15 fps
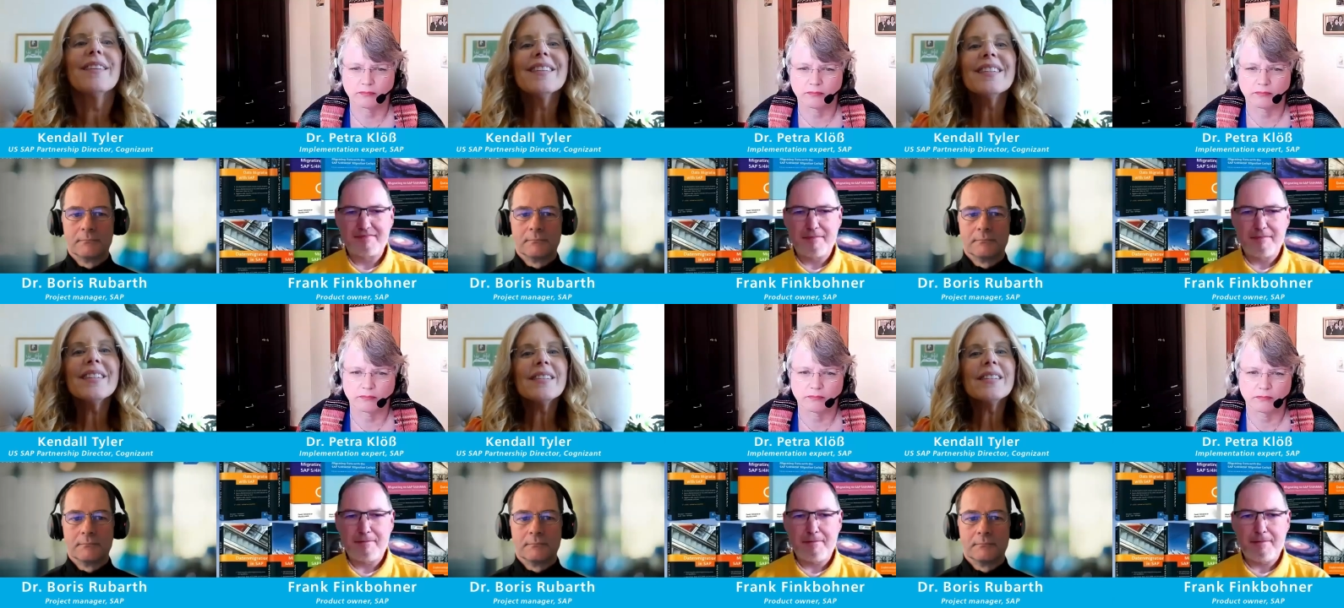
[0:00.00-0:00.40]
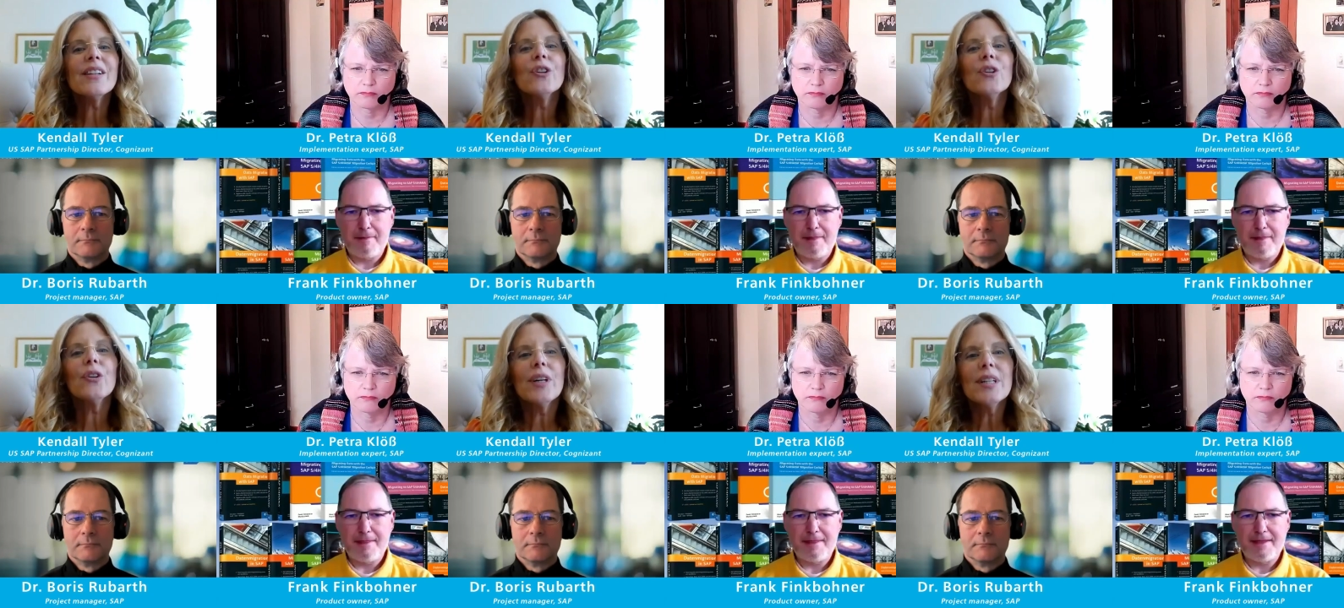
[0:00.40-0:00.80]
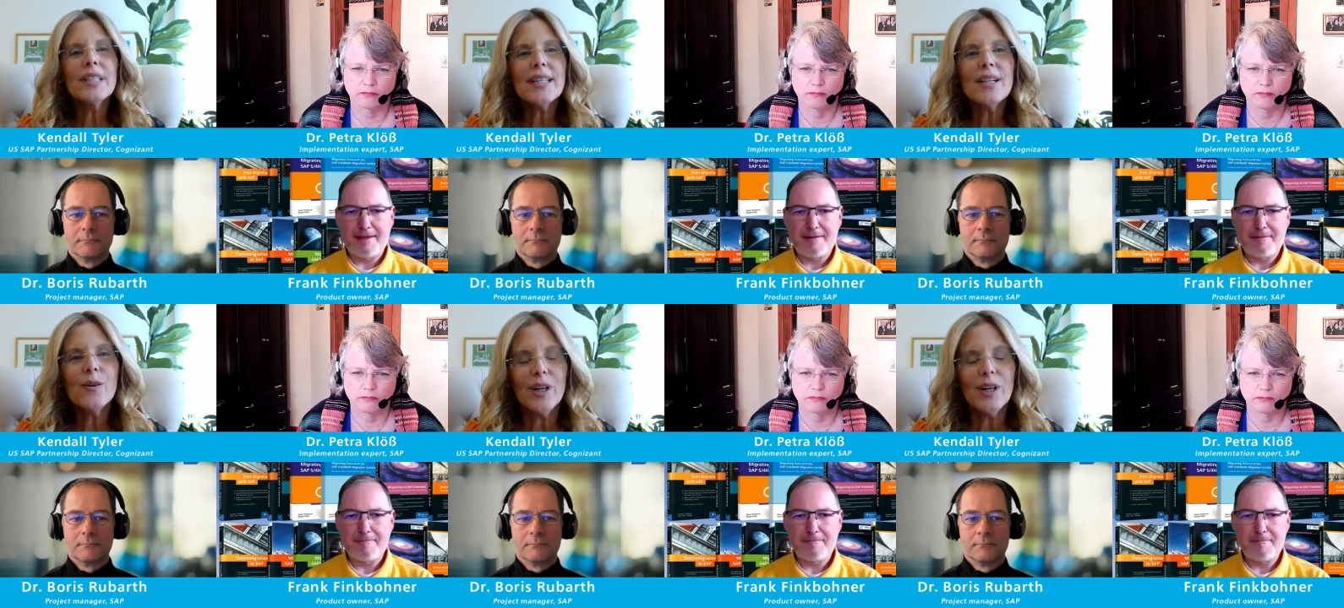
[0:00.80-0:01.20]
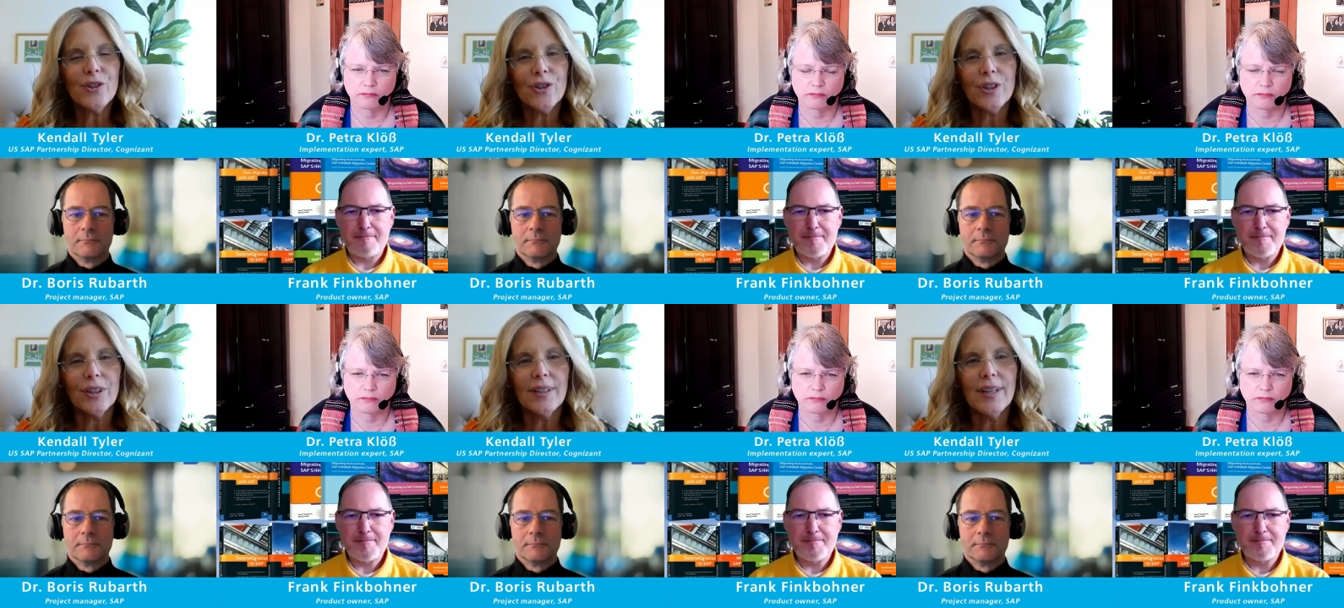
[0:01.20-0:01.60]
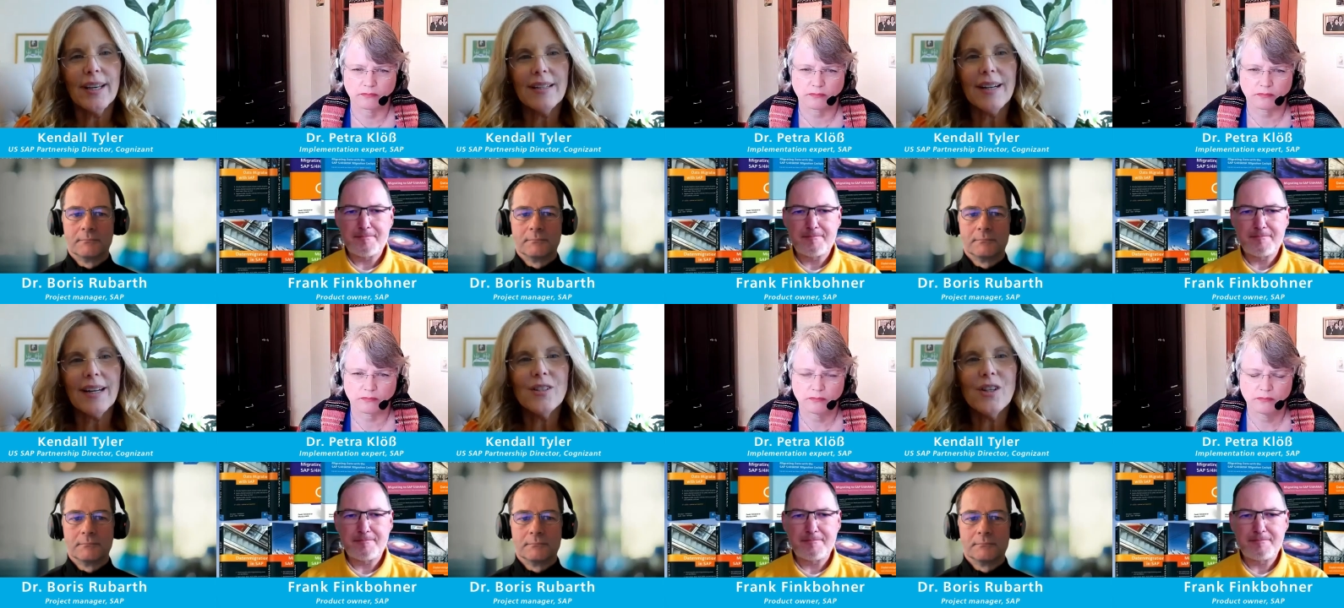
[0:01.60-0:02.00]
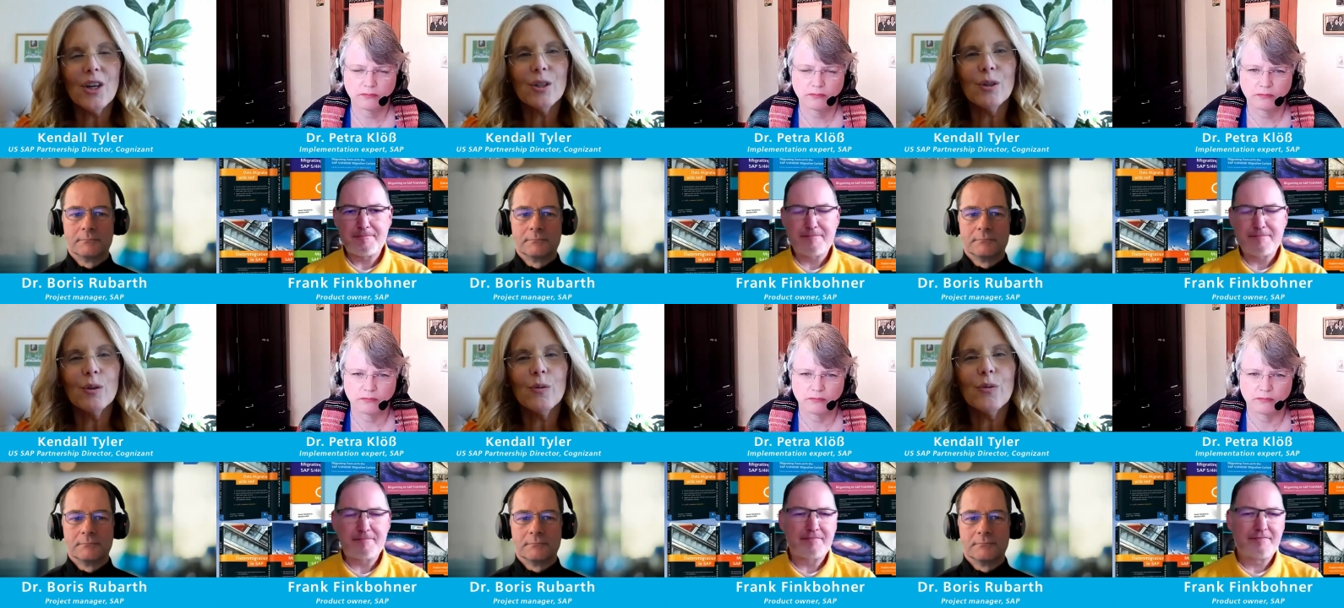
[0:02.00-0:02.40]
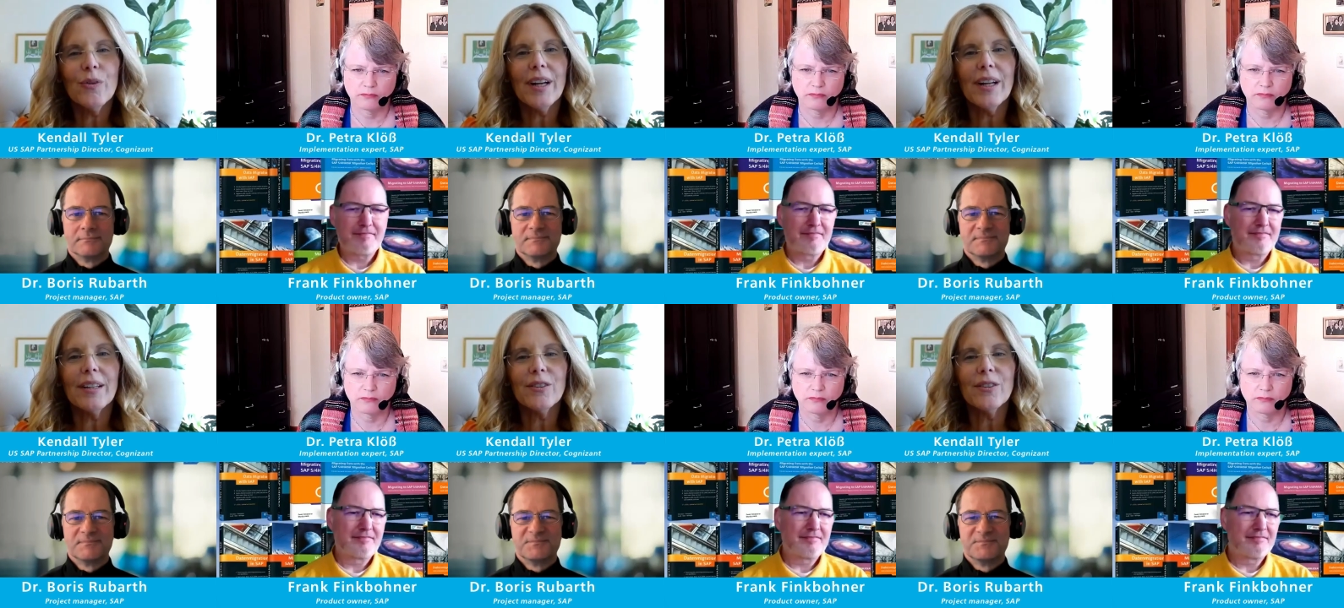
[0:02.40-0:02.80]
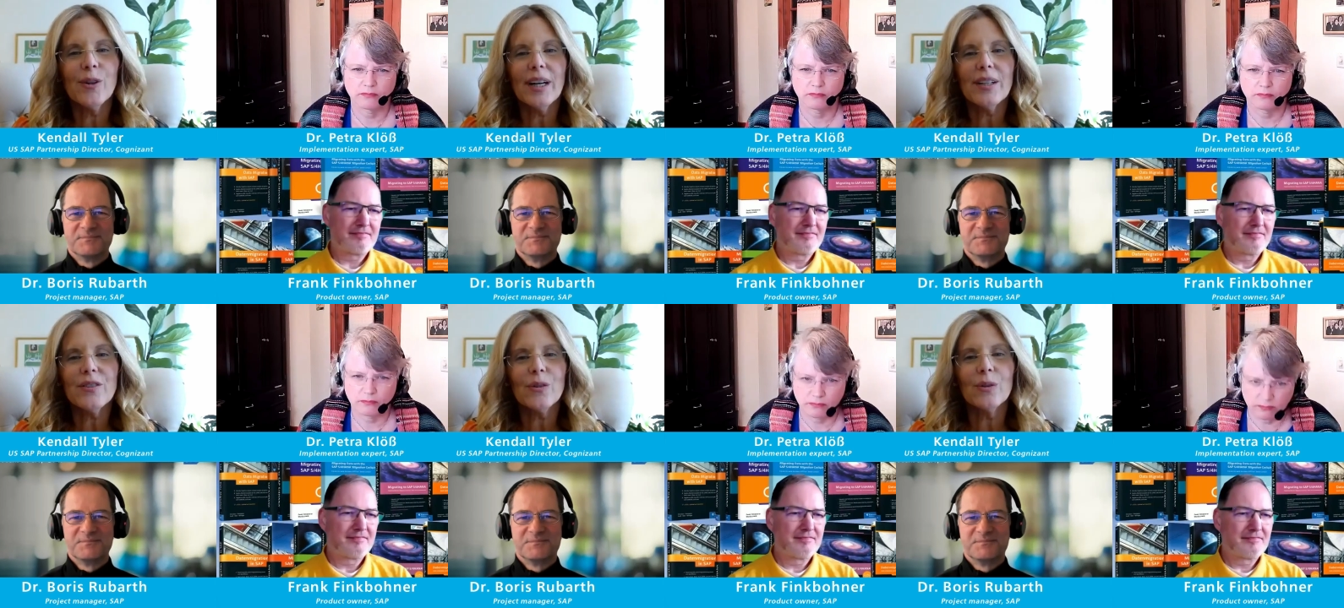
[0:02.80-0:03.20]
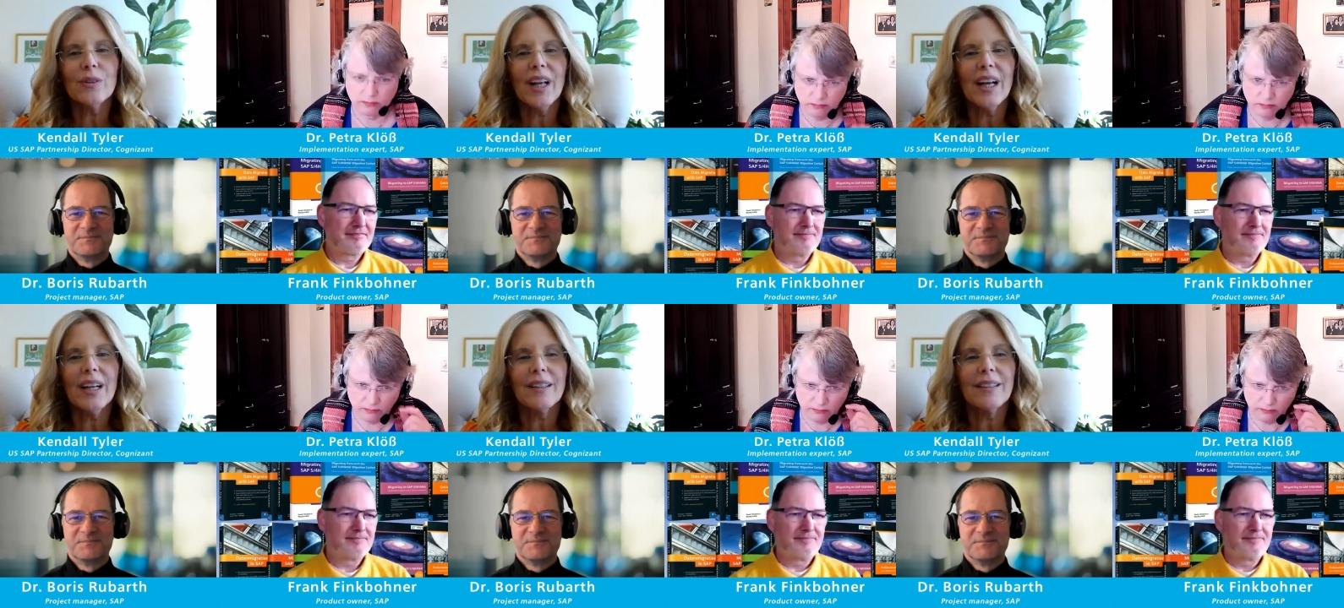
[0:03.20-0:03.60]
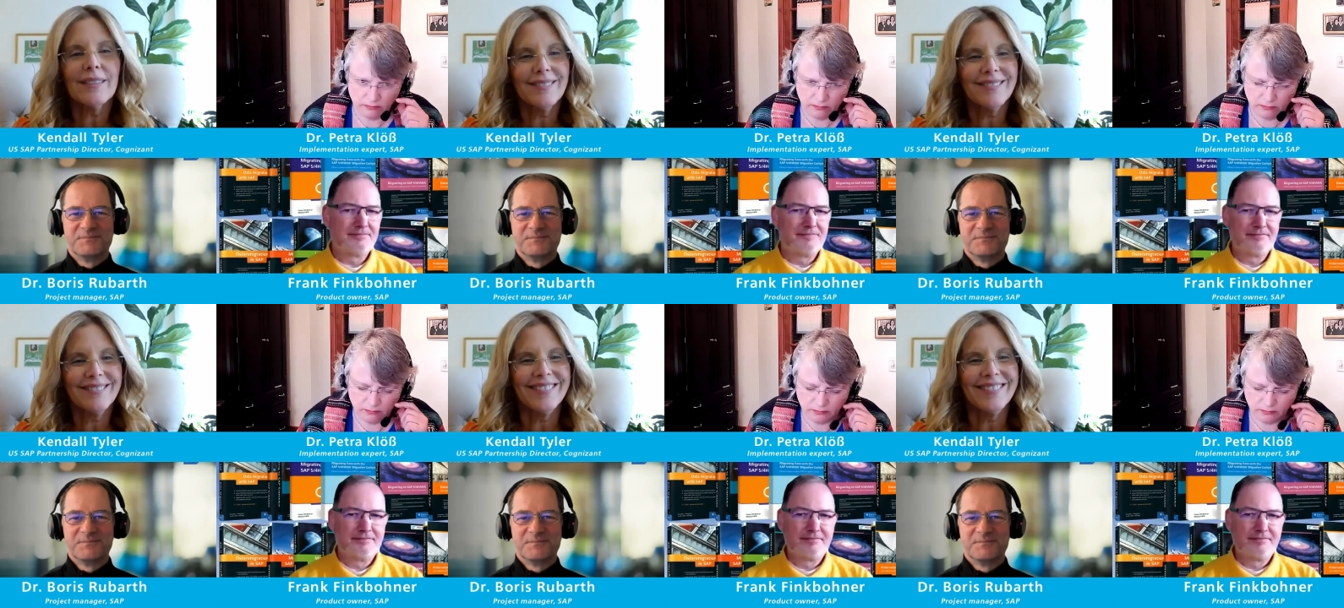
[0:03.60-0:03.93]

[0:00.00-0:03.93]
Speaker 1: This is a crazy question. And I know that you guys will, uh,